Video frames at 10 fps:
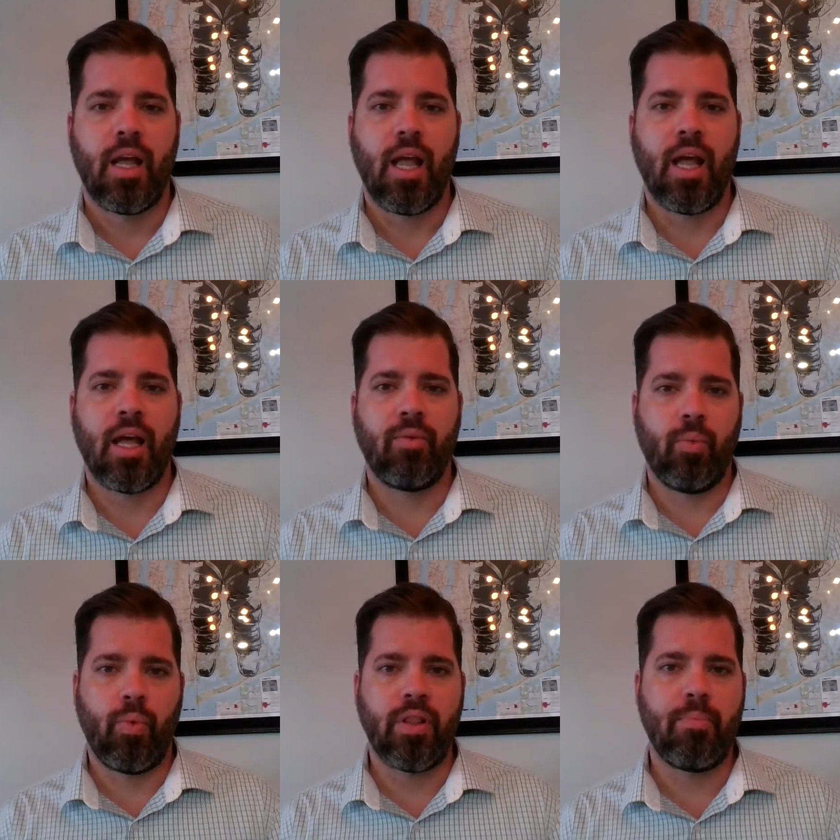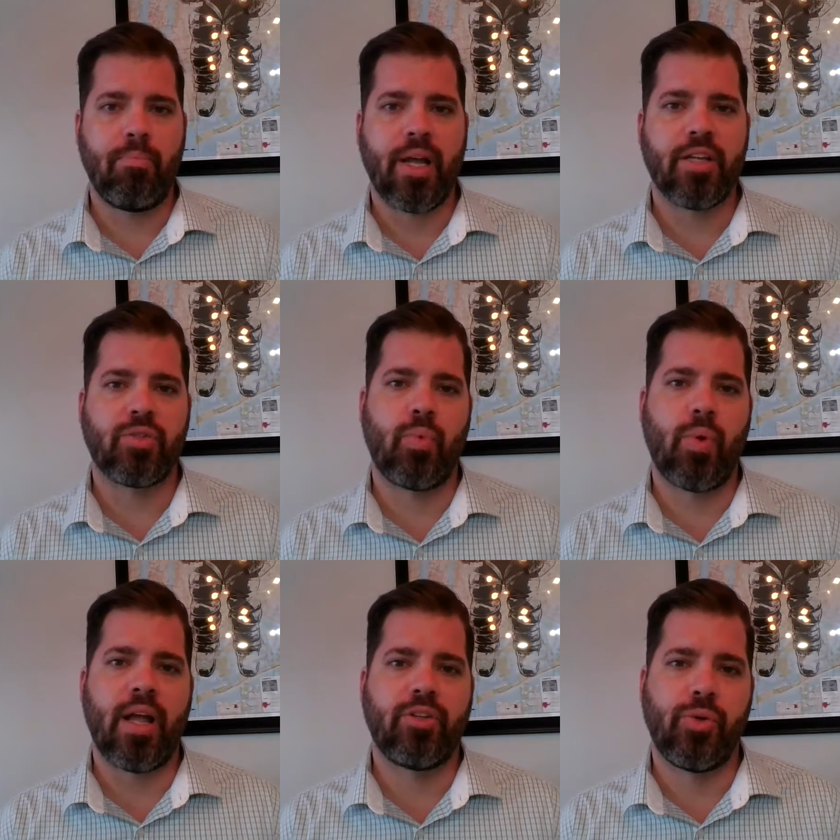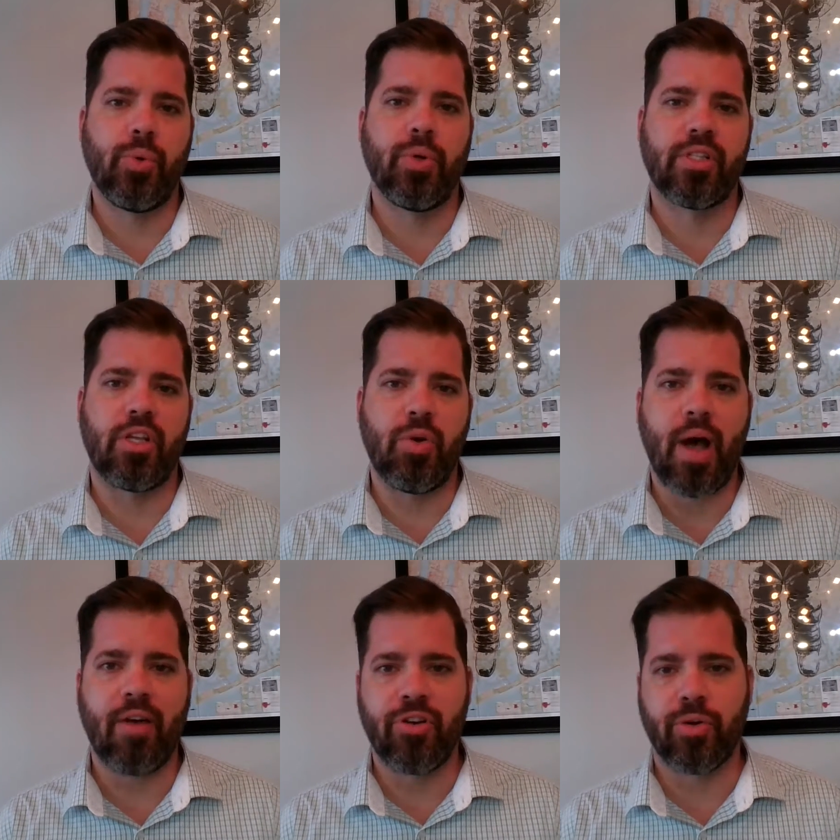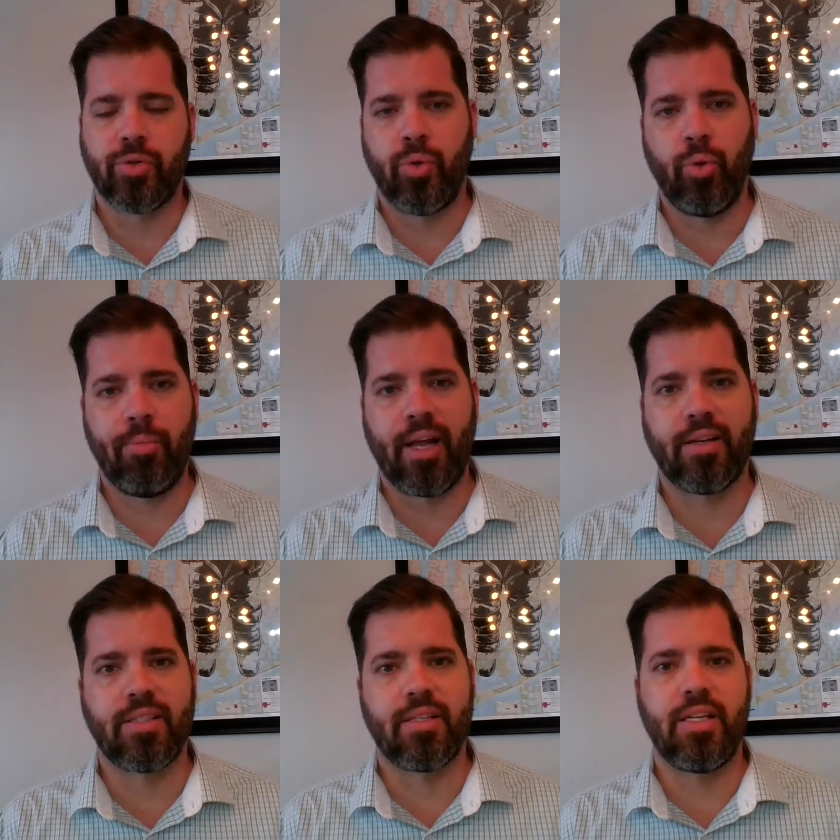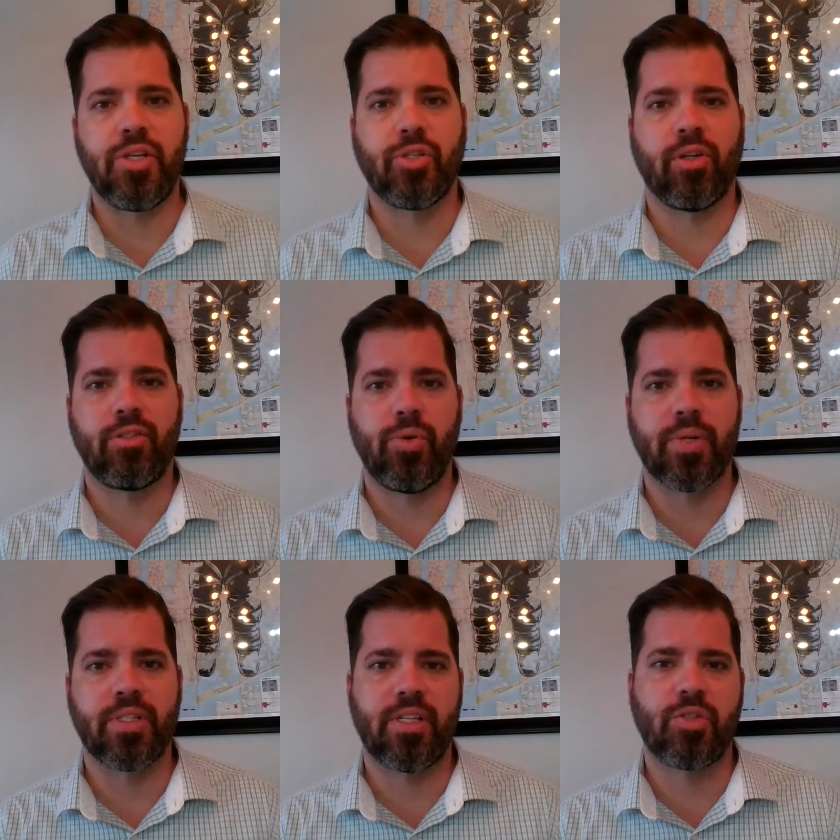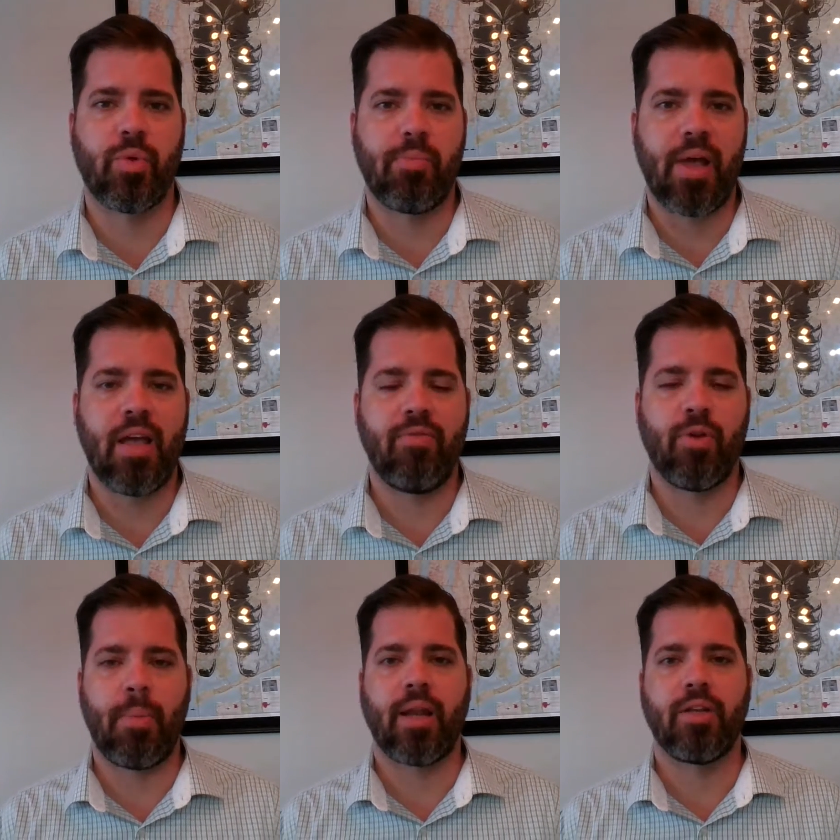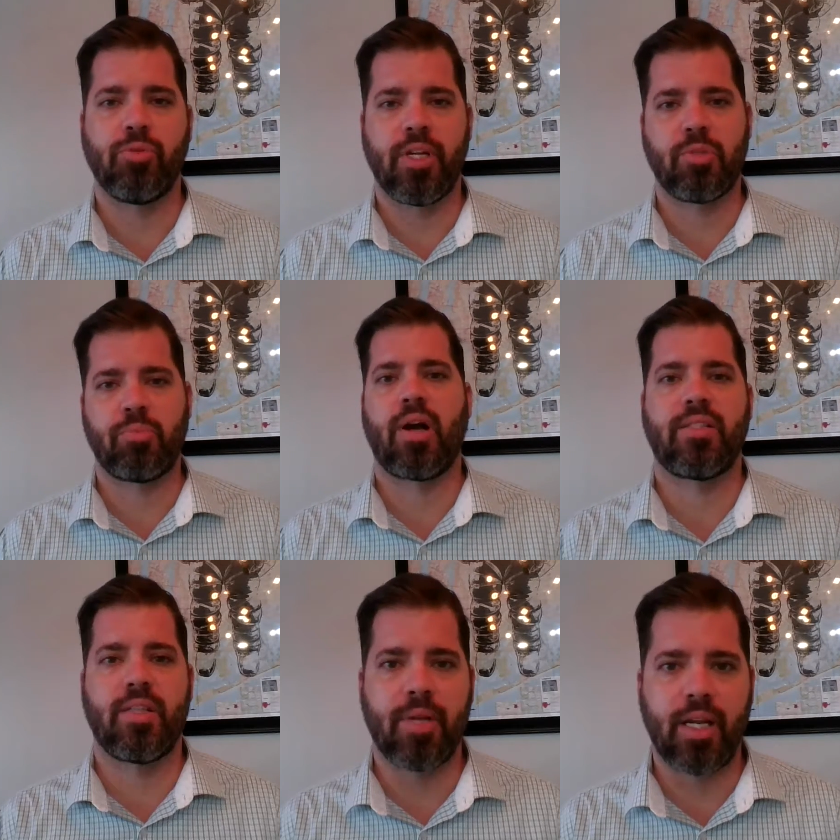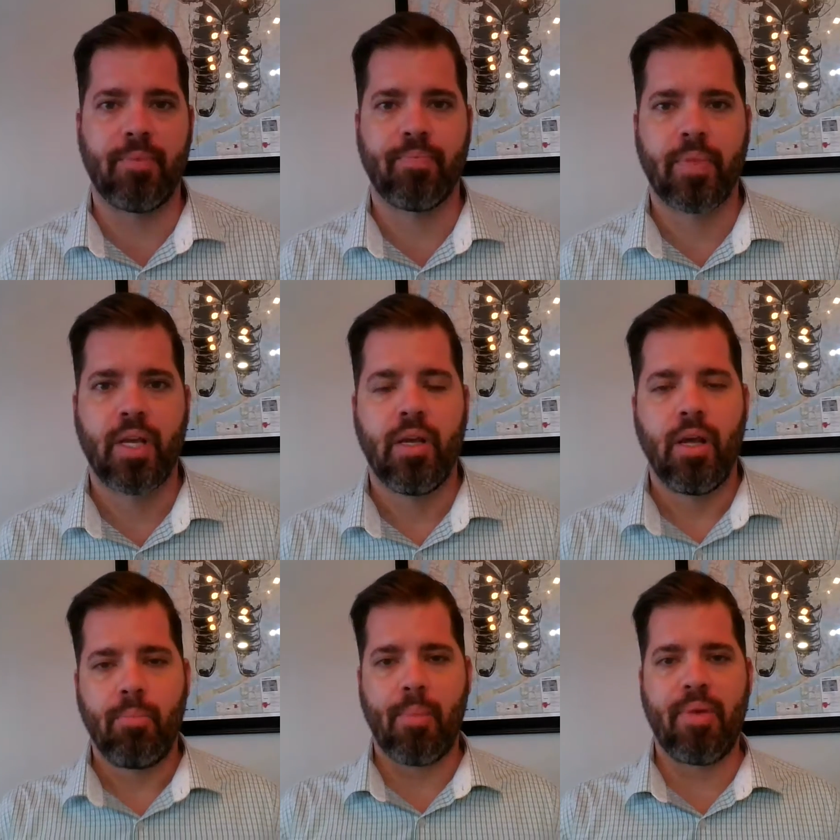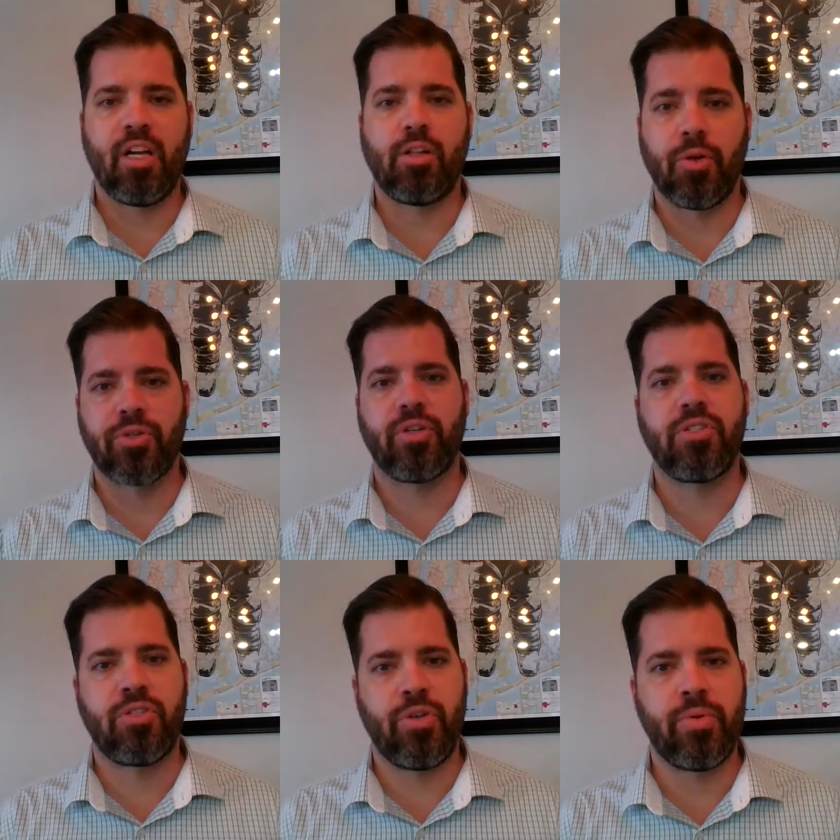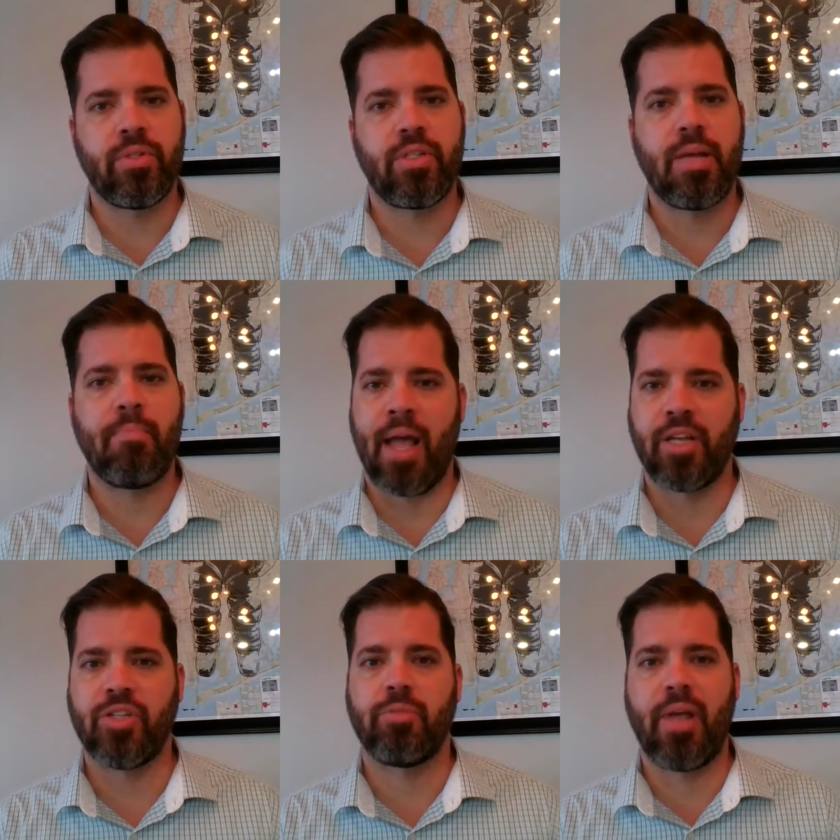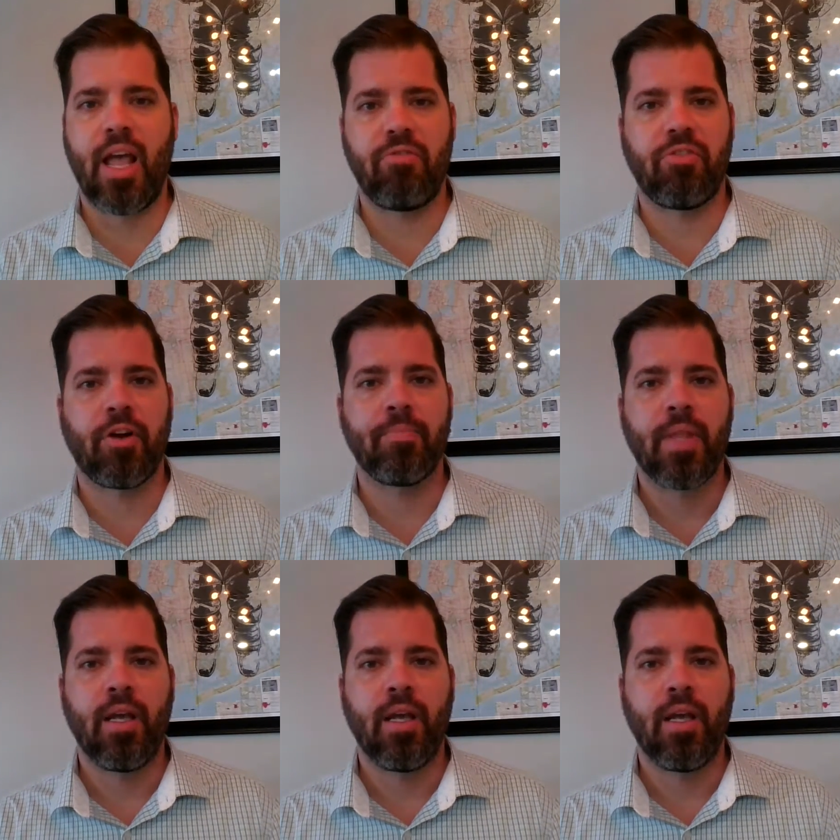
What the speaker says: And one of the biggest tools that you have in your tool belt as a teacher to assist with behavior management is proximity. By being closer to students, it manages behavior.